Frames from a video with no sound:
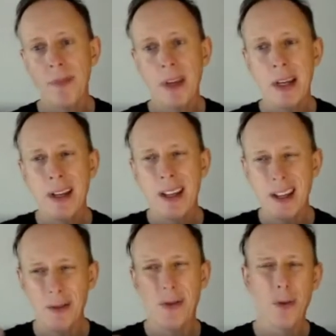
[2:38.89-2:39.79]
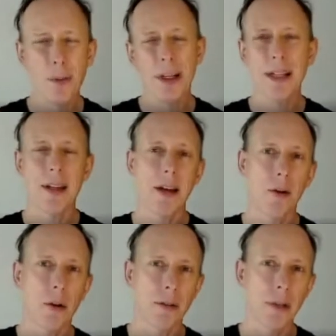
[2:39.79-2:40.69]
you know, normalize that
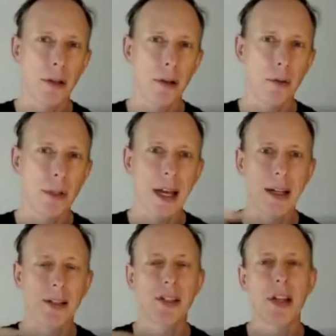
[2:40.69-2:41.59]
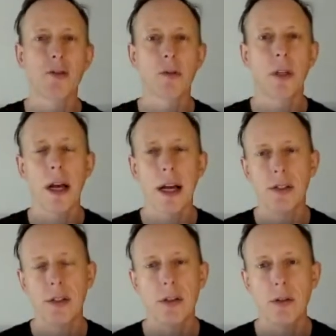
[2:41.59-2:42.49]
or, you know, get it
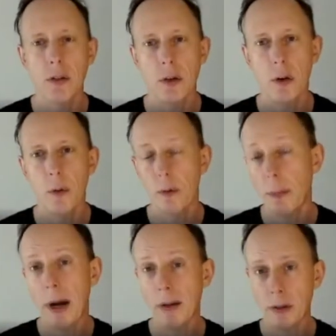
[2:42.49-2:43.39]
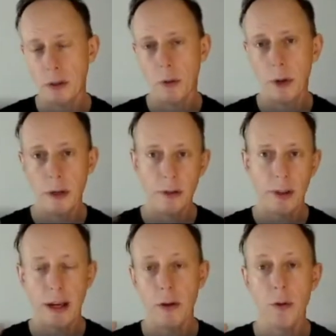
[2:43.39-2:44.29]
centralized into a repository so
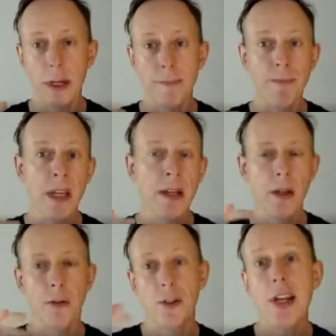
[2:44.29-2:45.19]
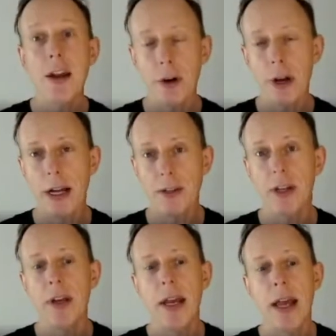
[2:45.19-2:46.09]
that you can, you know, standardize
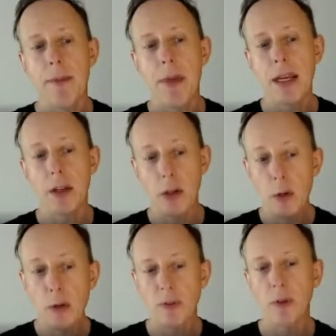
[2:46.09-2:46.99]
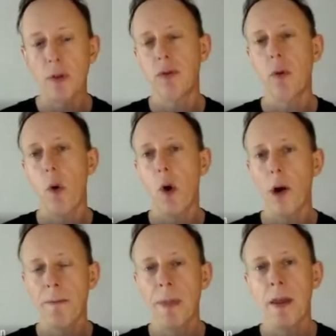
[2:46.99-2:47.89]
it and make it useful
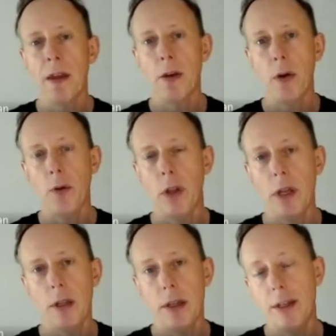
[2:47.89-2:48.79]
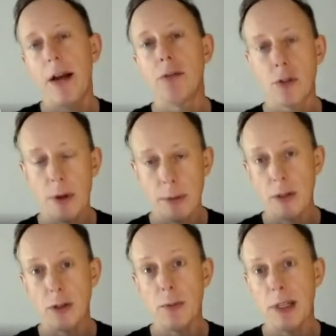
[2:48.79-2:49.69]
for, you know, the, the downstream
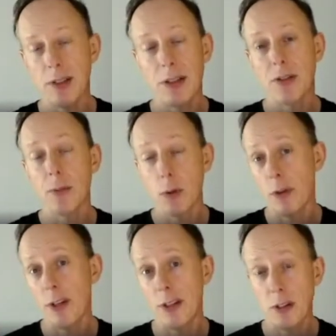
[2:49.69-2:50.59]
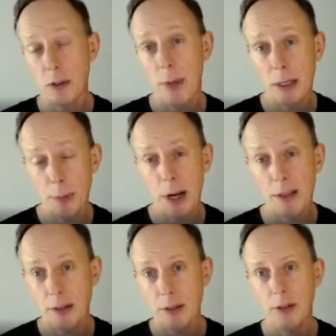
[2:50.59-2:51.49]
consuming systems or the decision-based
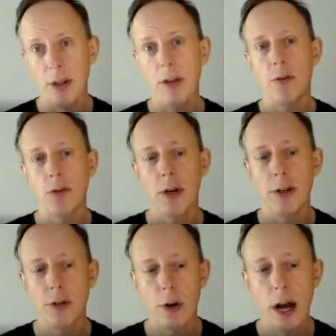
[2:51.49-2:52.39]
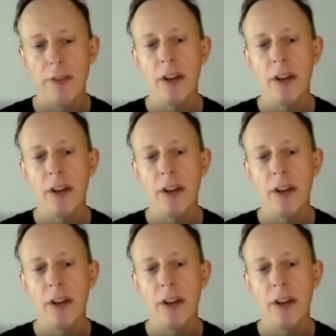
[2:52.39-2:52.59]
processes that you're trying to drive.